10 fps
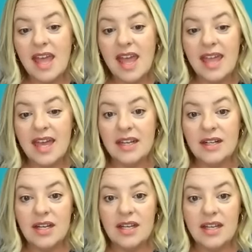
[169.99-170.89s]

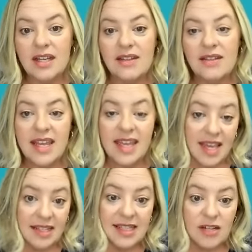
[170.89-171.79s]
and they
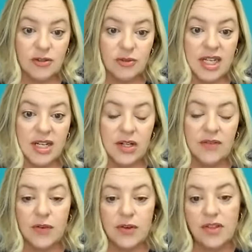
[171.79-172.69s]
can schedule a hearing
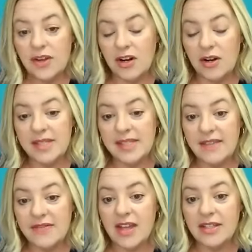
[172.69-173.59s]
for the therapist
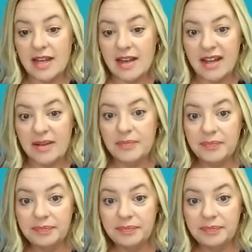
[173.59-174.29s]
at that time